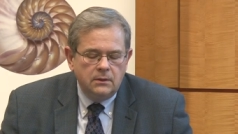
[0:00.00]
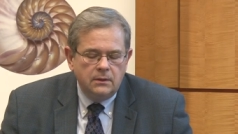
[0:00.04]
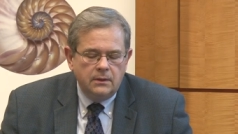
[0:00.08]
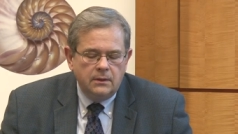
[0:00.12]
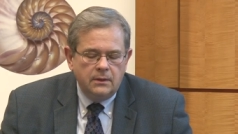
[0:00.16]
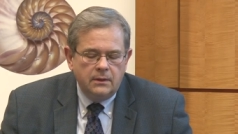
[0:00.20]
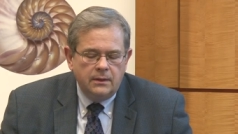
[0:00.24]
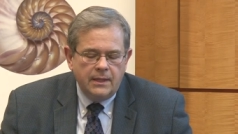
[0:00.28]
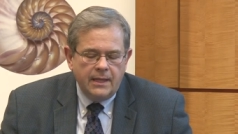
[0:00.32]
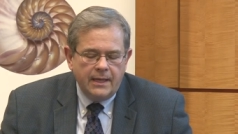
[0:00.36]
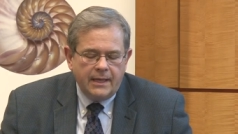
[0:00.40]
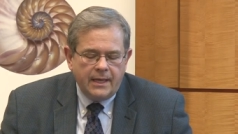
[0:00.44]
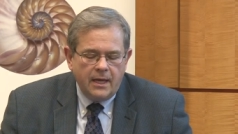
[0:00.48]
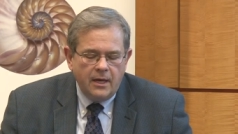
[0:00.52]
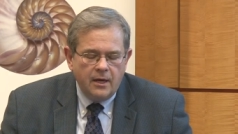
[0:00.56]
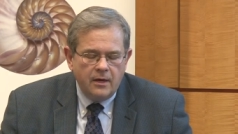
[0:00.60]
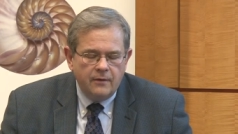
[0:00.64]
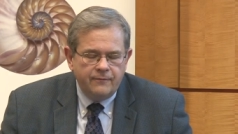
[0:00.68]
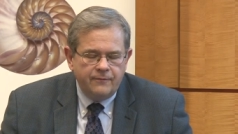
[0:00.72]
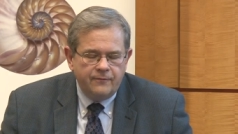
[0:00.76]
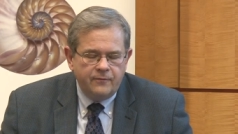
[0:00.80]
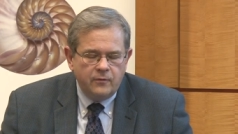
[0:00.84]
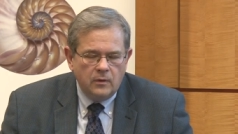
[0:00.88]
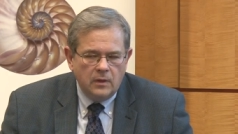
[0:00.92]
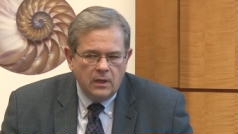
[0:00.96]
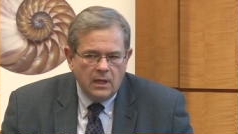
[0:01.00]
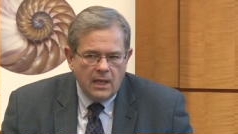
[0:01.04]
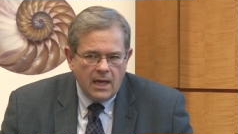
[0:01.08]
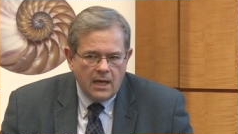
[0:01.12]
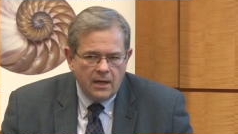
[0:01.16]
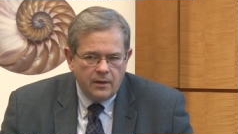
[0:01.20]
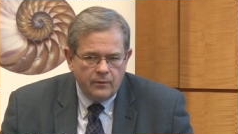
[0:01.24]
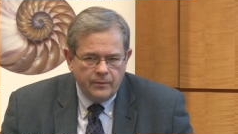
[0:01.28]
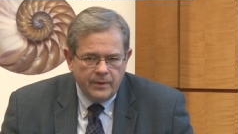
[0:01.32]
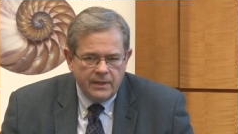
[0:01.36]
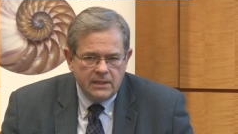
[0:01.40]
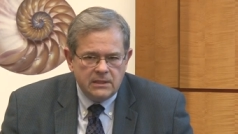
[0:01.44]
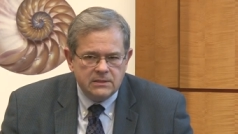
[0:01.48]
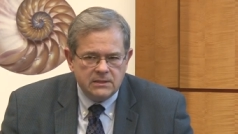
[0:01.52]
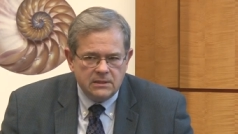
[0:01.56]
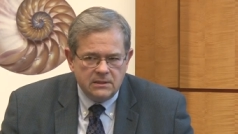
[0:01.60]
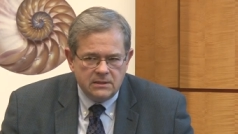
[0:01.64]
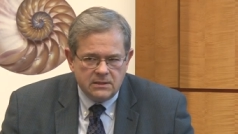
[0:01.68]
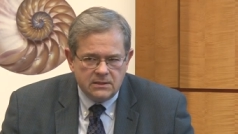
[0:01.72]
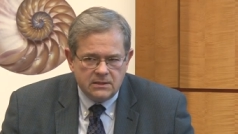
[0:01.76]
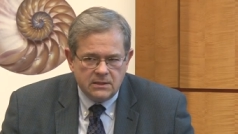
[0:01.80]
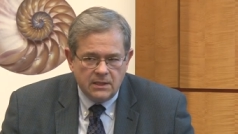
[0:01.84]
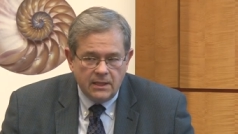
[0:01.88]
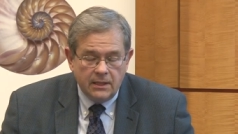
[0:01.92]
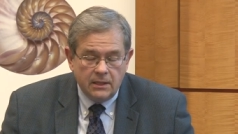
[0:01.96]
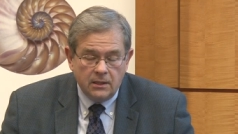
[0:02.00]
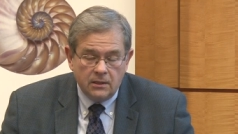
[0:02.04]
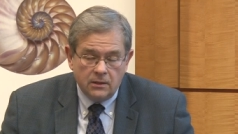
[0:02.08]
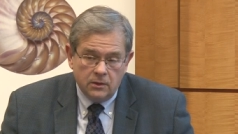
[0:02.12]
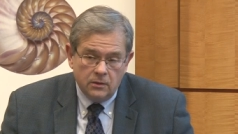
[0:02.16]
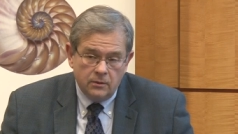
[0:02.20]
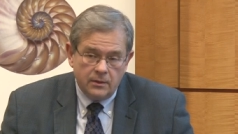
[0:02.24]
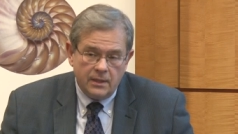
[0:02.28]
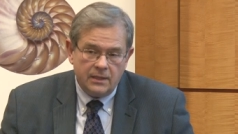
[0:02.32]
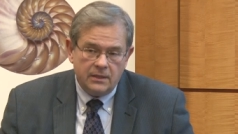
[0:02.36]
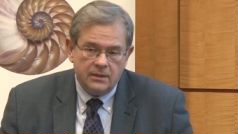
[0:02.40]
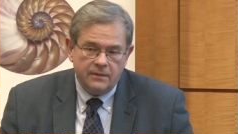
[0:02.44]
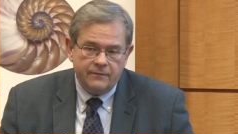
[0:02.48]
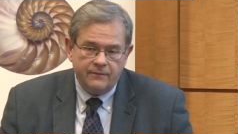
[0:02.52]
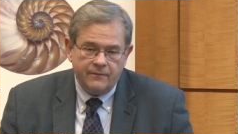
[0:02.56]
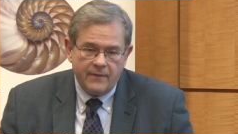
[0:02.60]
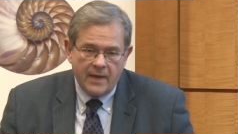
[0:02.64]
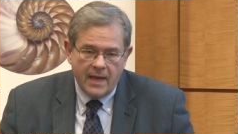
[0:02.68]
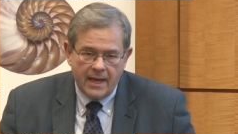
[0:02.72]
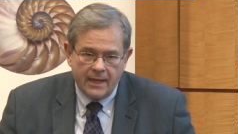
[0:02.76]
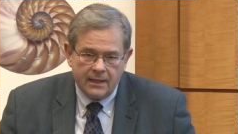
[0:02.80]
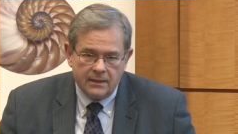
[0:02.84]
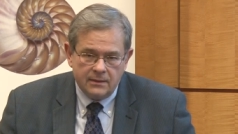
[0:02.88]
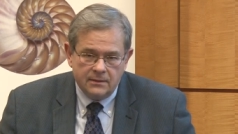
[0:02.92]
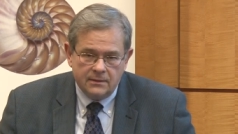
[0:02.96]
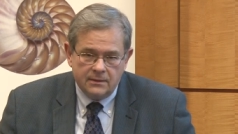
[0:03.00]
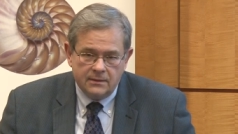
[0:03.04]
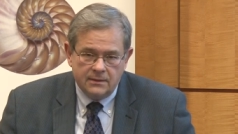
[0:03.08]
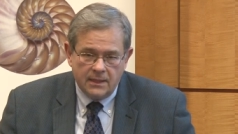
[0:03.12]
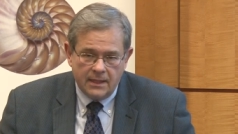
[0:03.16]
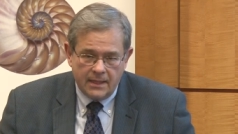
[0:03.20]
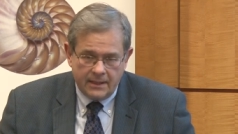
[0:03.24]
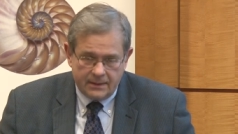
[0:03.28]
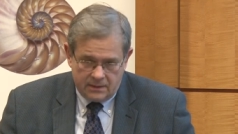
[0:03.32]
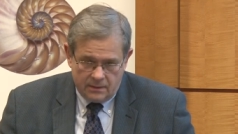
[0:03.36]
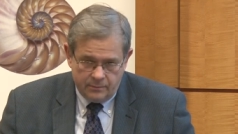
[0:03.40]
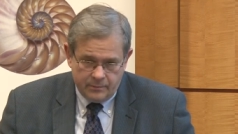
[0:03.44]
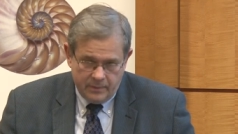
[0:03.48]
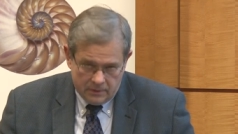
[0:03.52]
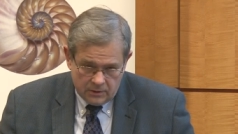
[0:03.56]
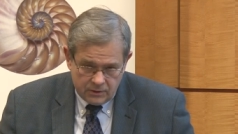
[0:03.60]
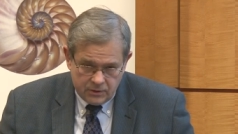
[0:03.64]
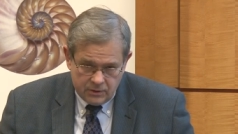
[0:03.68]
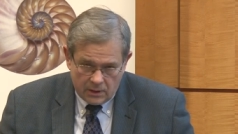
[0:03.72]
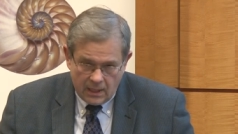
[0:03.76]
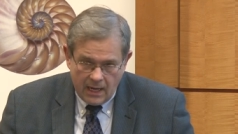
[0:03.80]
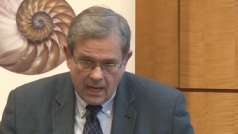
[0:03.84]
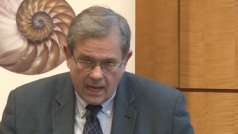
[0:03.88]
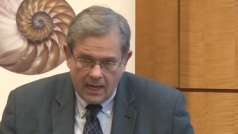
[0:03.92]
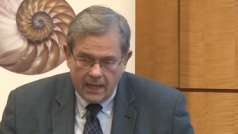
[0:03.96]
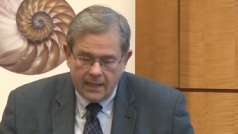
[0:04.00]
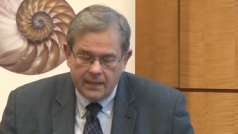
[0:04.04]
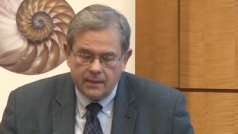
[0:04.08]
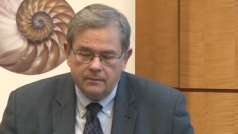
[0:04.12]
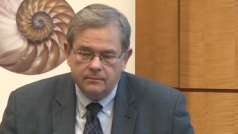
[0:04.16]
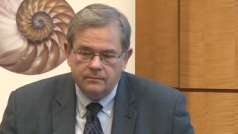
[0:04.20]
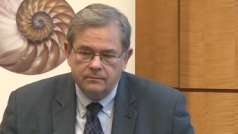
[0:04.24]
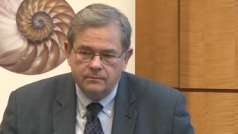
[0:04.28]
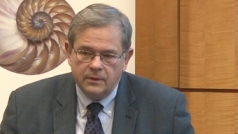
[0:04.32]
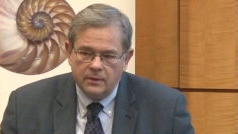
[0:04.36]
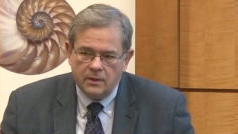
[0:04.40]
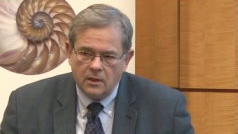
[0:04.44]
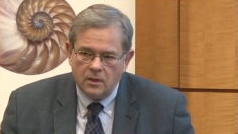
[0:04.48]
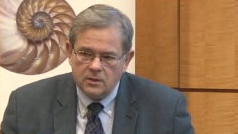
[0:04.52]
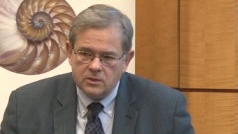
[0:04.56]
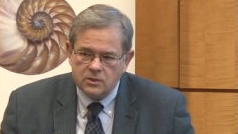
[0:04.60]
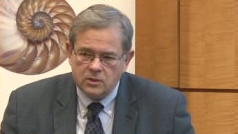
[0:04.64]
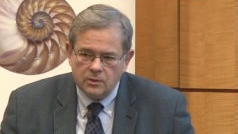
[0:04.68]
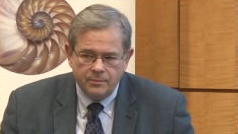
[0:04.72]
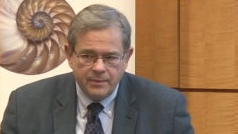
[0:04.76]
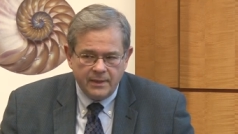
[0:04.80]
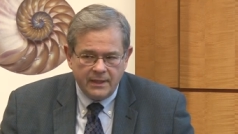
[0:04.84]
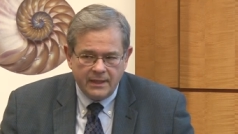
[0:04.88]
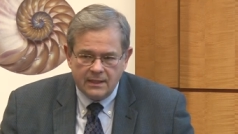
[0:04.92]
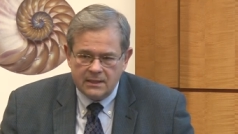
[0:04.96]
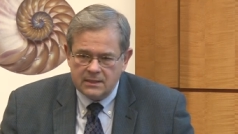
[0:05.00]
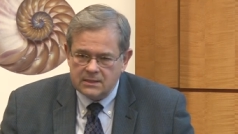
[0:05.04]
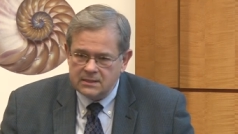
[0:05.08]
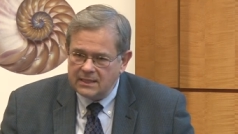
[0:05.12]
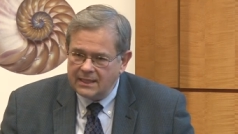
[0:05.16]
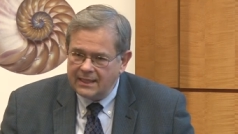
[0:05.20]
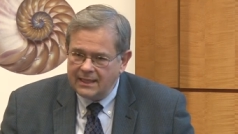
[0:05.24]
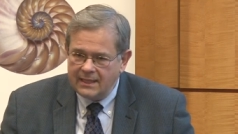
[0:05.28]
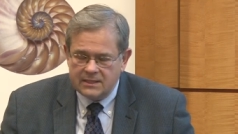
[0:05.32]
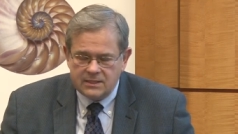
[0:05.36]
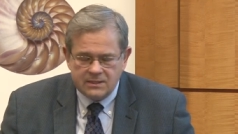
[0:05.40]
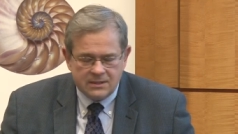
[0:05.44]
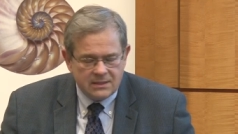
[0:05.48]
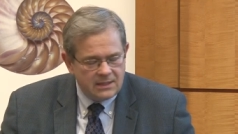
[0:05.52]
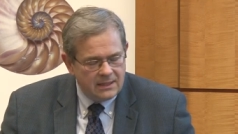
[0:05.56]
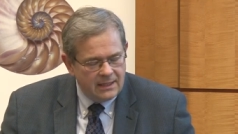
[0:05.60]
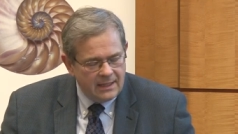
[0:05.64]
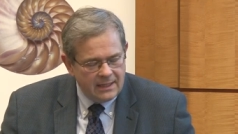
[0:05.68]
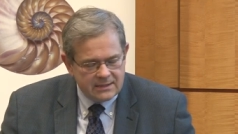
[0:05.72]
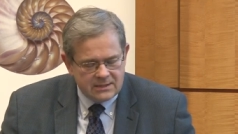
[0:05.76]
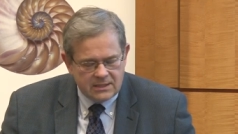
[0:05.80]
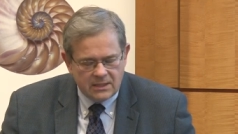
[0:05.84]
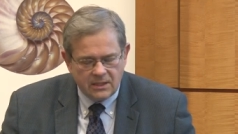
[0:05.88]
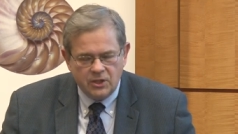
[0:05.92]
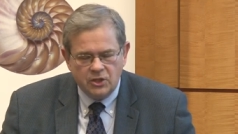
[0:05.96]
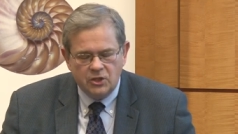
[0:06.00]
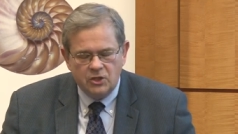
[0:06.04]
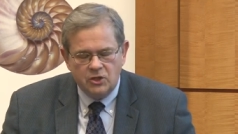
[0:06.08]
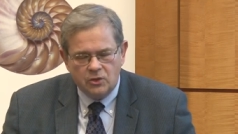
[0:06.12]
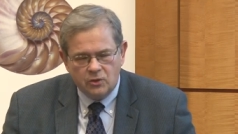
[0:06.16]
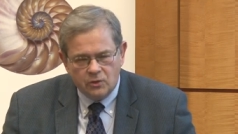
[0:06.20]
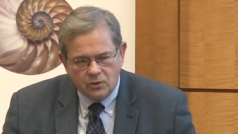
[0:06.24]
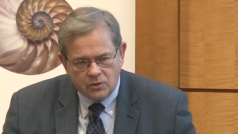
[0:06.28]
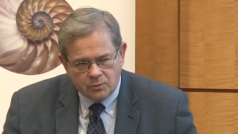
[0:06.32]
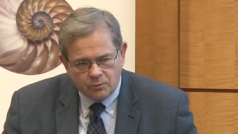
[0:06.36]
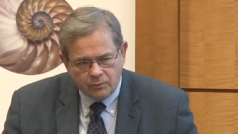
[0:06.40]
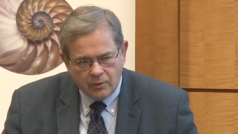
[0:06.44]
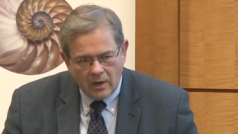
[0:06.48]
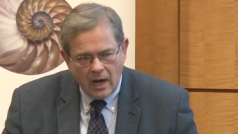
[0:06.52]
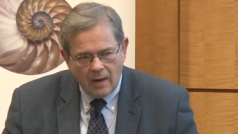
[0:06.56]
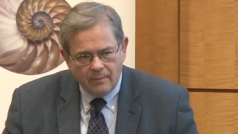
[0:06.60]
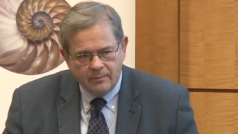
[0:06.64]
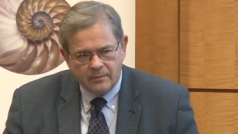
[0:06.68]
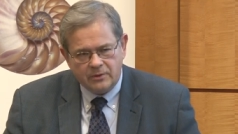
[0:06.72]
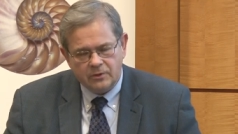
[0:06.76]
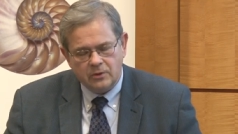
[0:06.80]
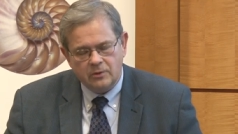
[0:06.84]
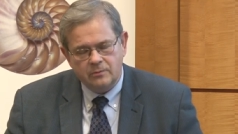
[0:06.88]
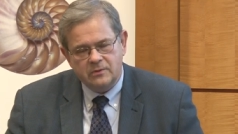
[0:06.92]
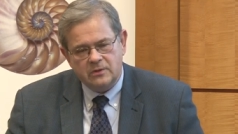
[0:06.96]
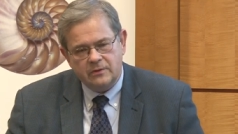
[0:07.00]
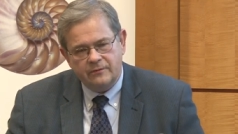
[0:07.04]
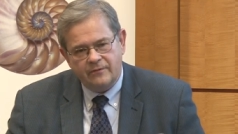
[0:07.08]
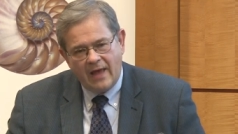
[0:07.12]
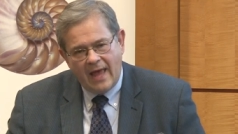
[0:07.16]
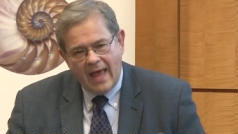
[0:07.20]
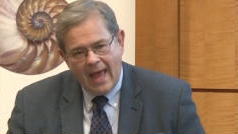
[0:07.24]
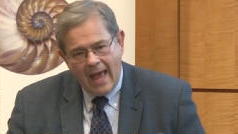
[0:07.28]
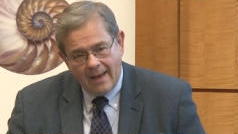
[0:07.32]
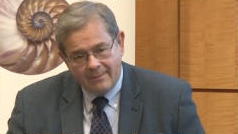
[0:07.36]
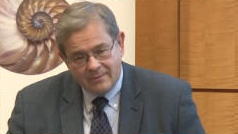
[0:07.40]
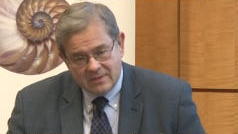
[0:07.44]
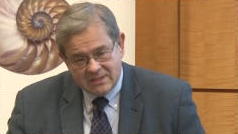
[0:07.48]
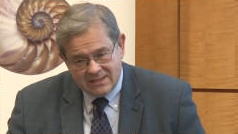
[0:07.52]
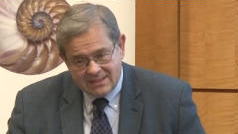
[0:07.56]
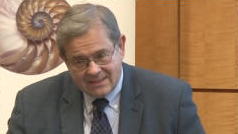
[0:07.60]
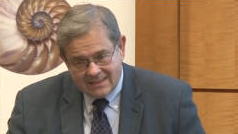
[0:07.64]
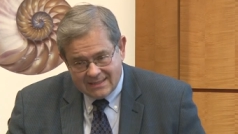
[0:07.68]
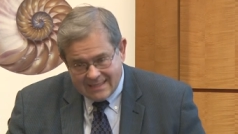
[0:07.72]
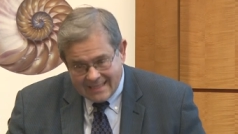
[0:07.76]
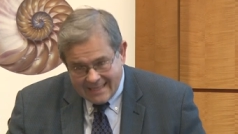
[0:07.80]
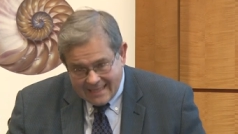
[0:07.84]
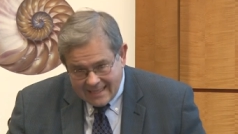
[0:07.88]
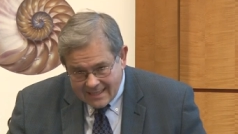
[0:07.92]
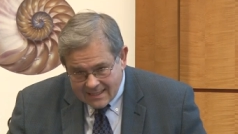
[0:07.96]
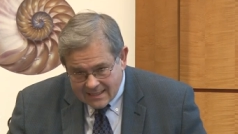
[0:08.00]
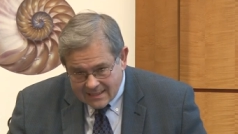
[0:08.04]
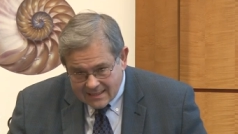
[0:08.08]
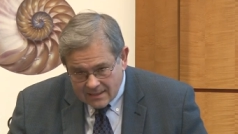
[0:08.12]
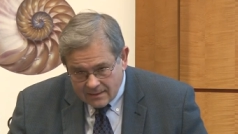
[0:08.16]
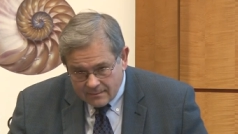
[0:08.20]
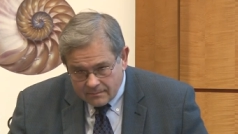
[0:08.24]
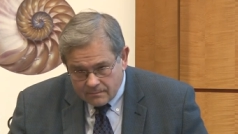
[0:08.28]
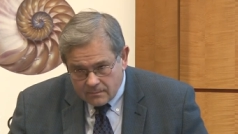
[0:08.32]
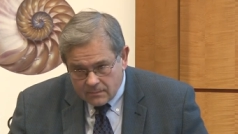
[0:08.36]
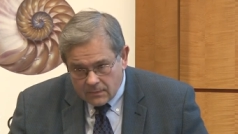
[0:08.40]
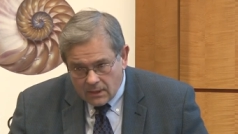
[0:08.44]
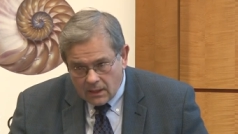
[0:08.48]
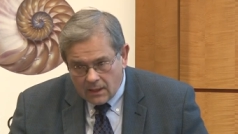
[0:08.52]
They care for a lot of reasons, including the fact that the bills are high, but also because it's, it's a huge problem in terms of absenteeism,